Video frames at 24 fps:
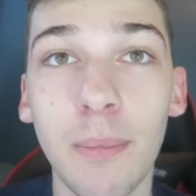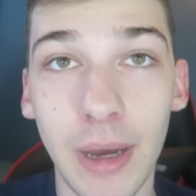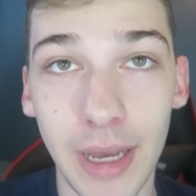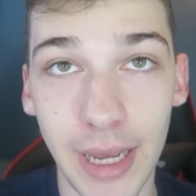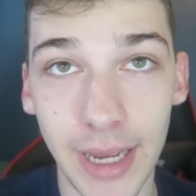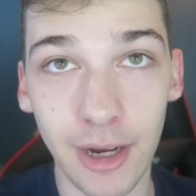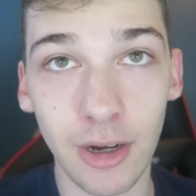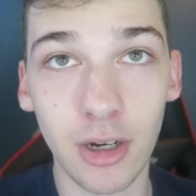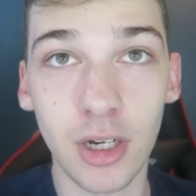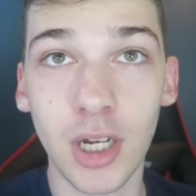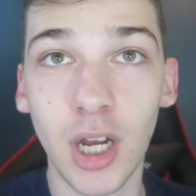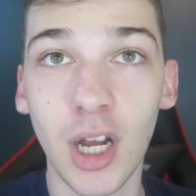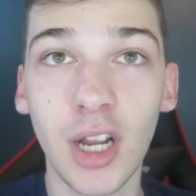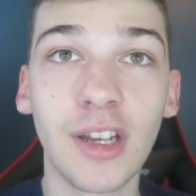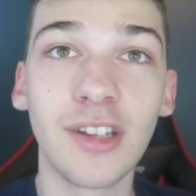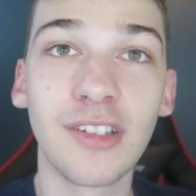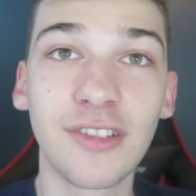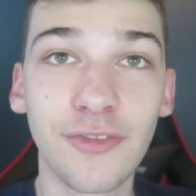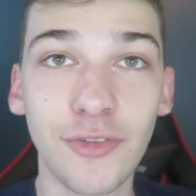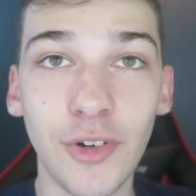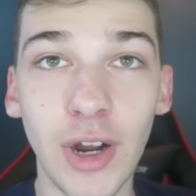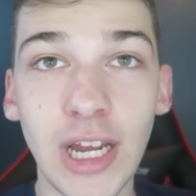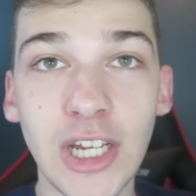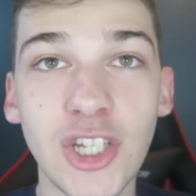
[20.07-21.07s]
my haircut
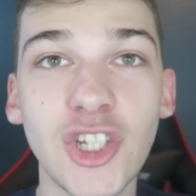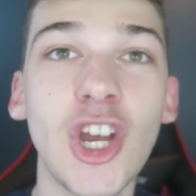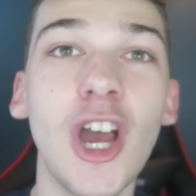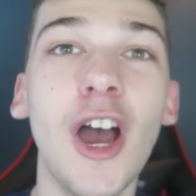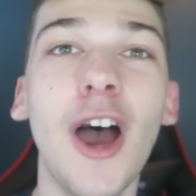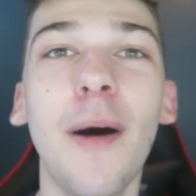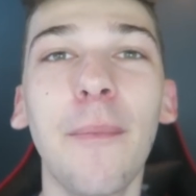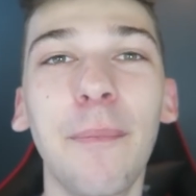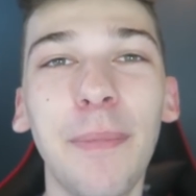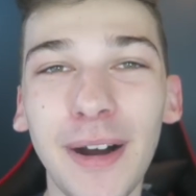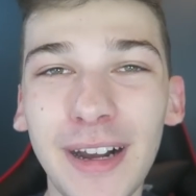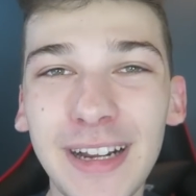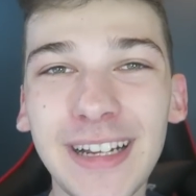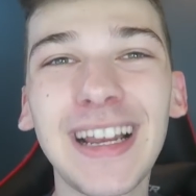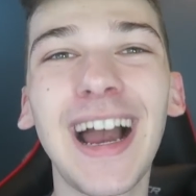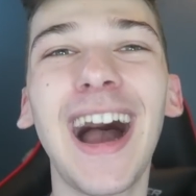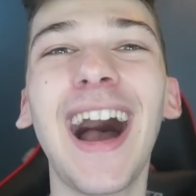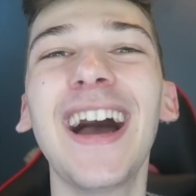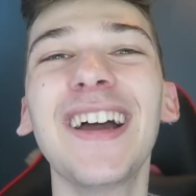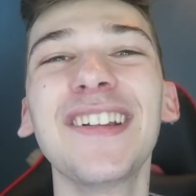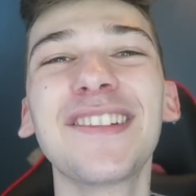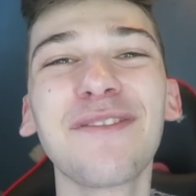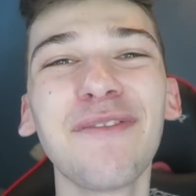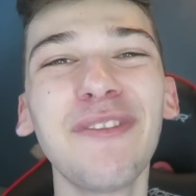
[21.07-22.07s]
is fresh, but
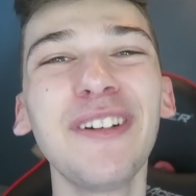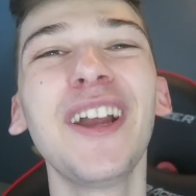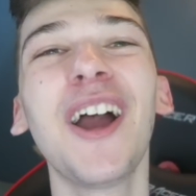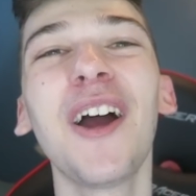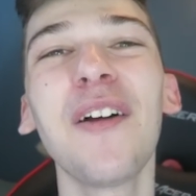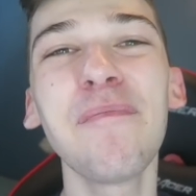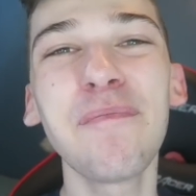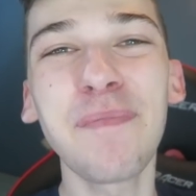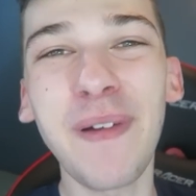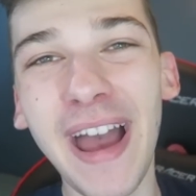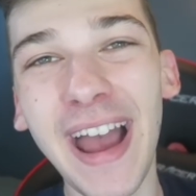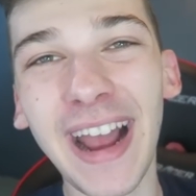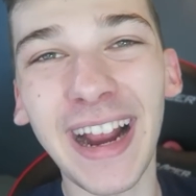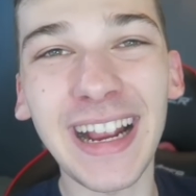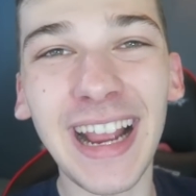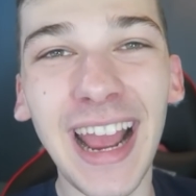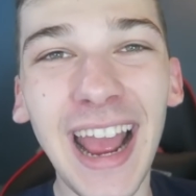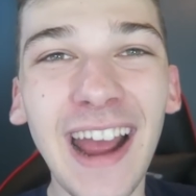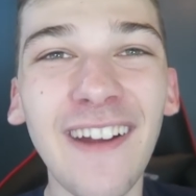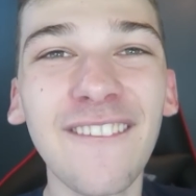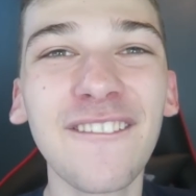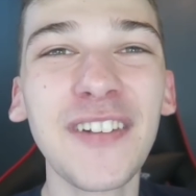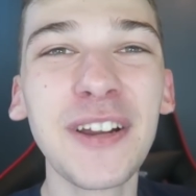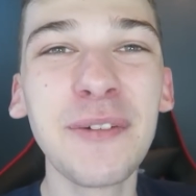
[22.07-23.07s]
guys, we are
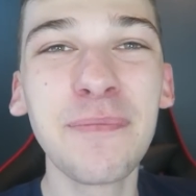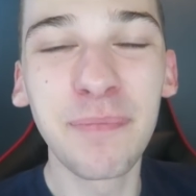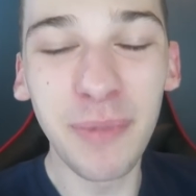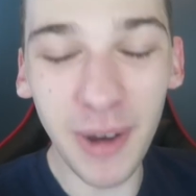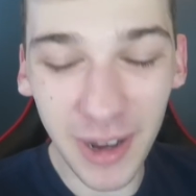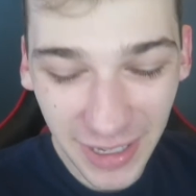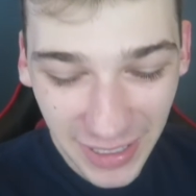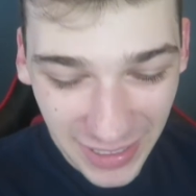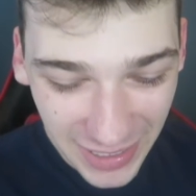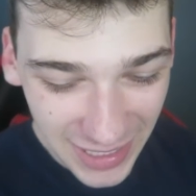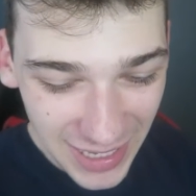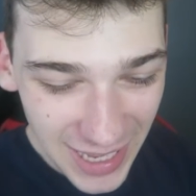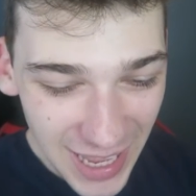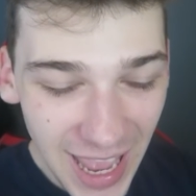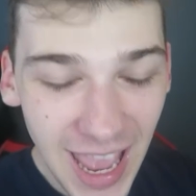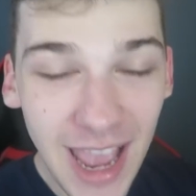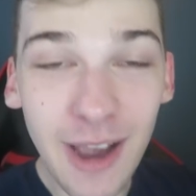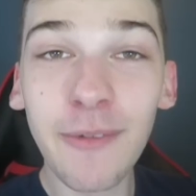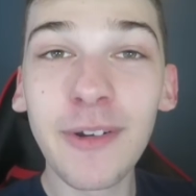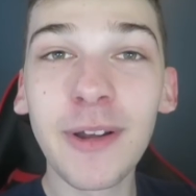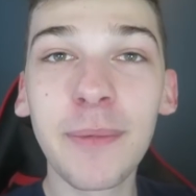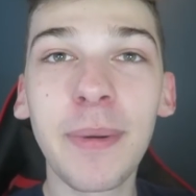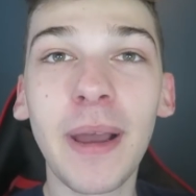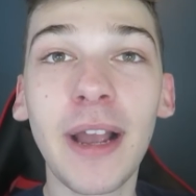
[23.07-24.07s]
back everybody,
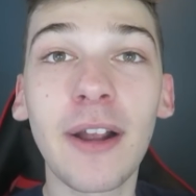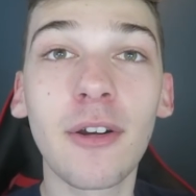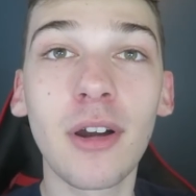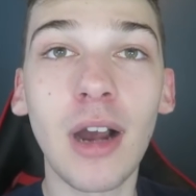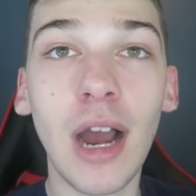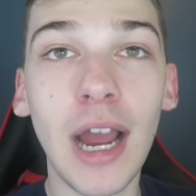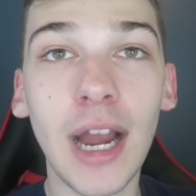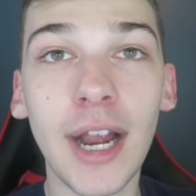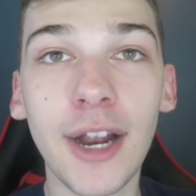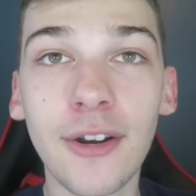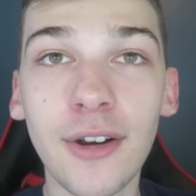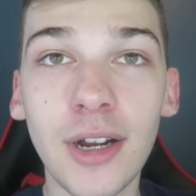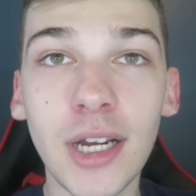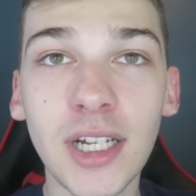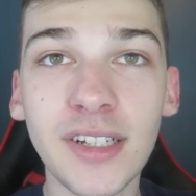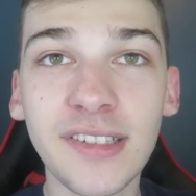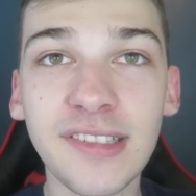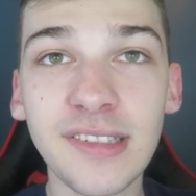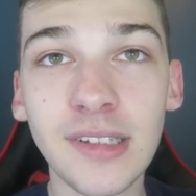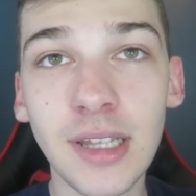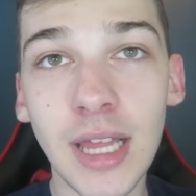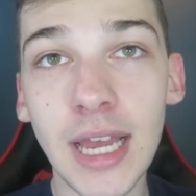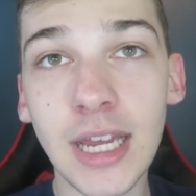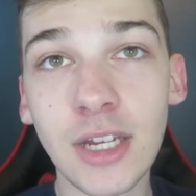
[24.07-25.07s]
and we're back with
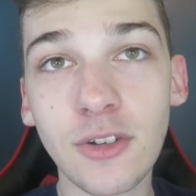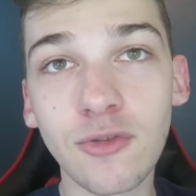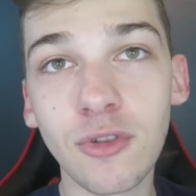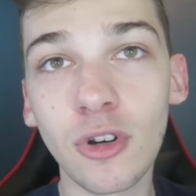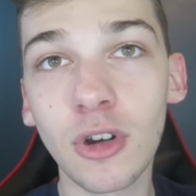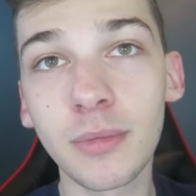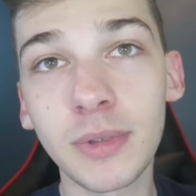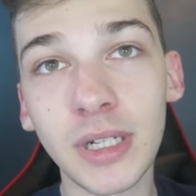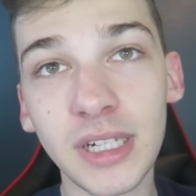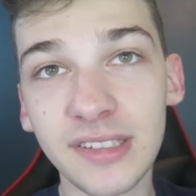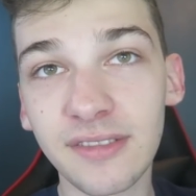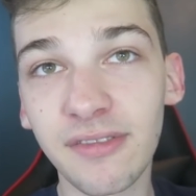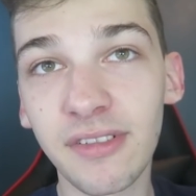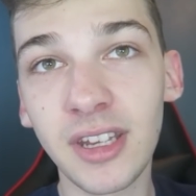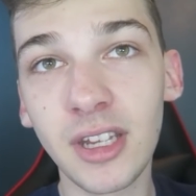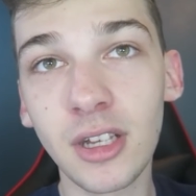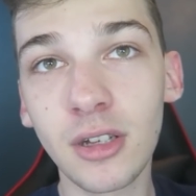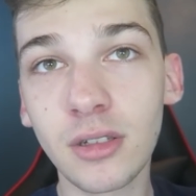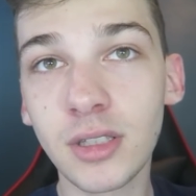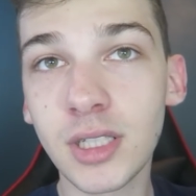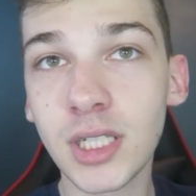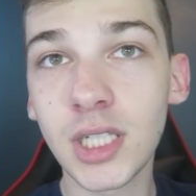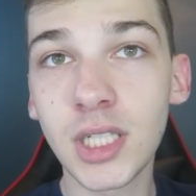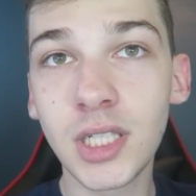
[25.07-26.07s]
IRL slash Roblox
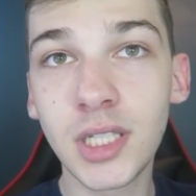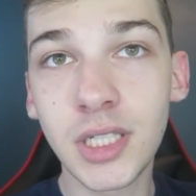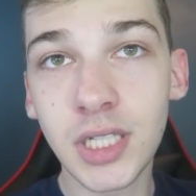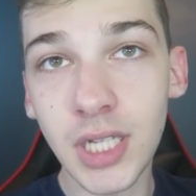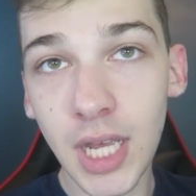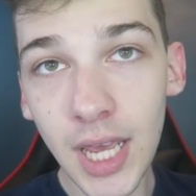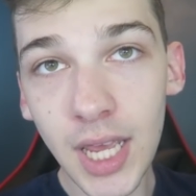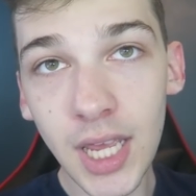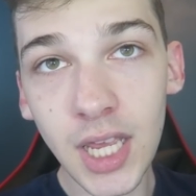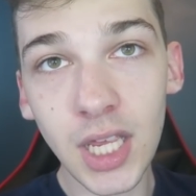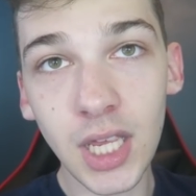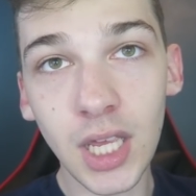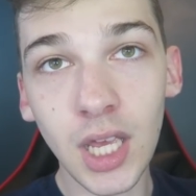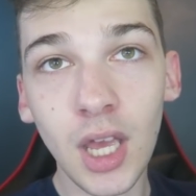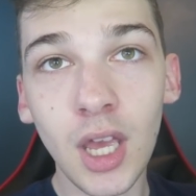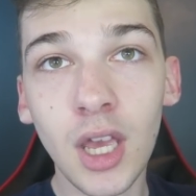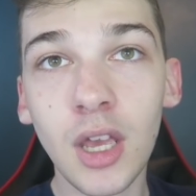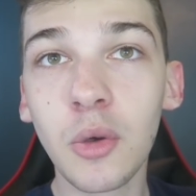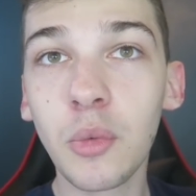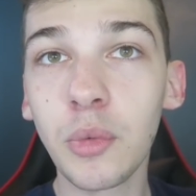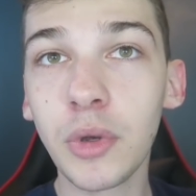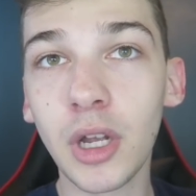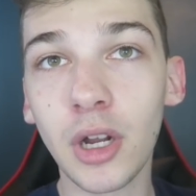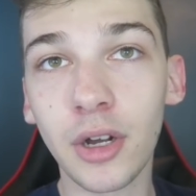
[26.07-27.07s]
video, today
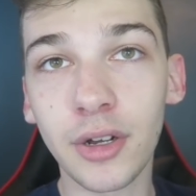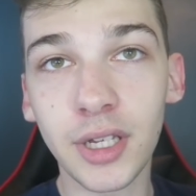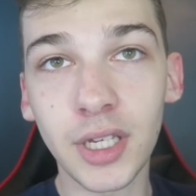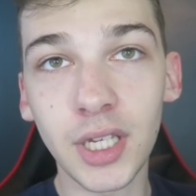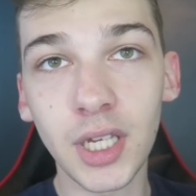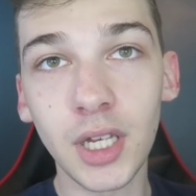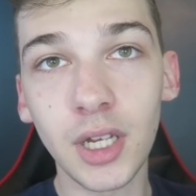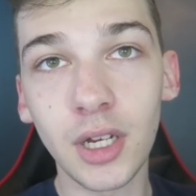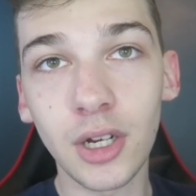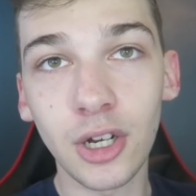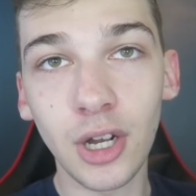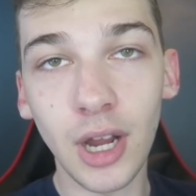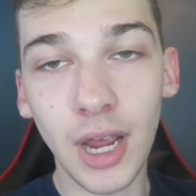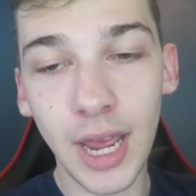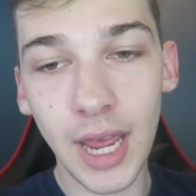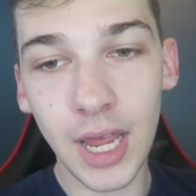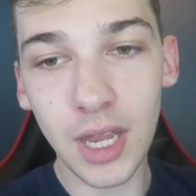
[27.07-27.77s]
we are here,